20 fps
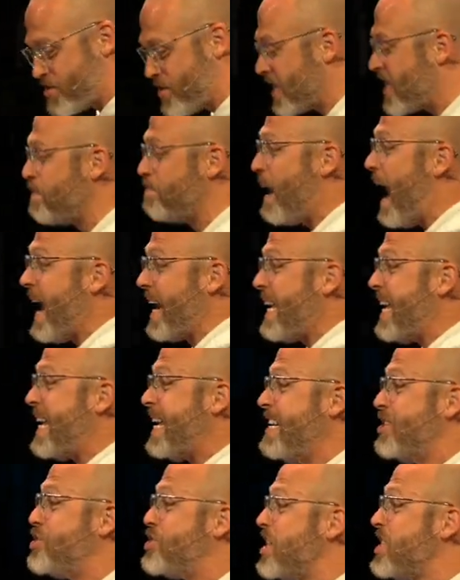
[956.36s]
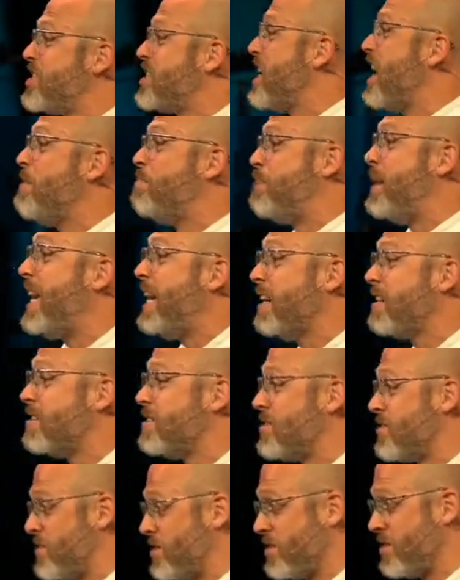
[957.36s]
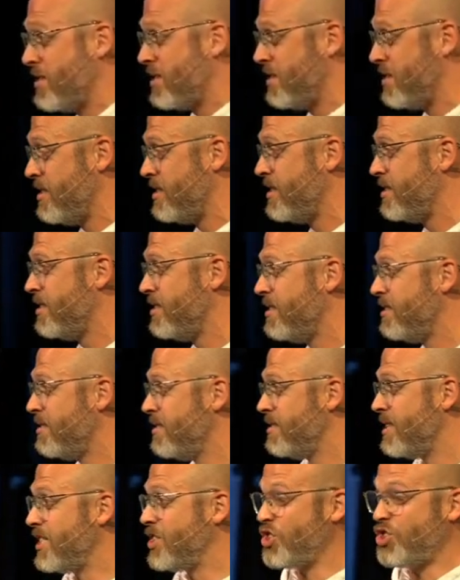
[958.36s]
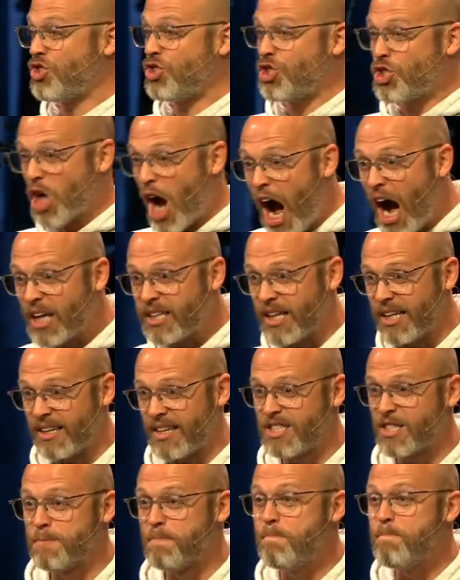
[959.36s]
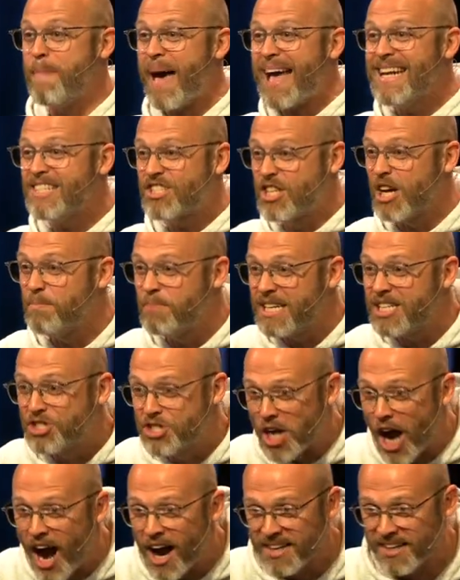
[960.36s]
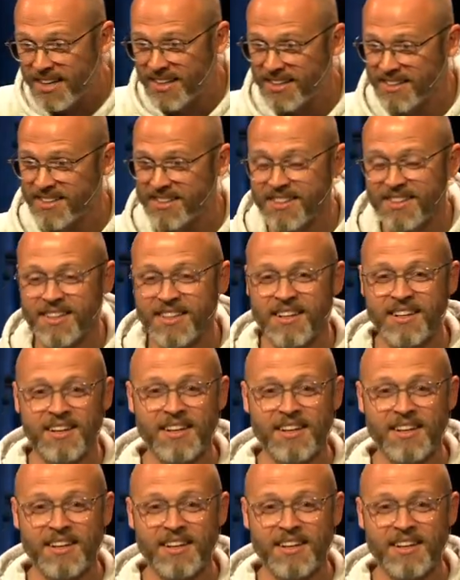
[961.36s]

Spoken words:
Resurrected body. He just appears. This is shocking. It's meant to be shocking.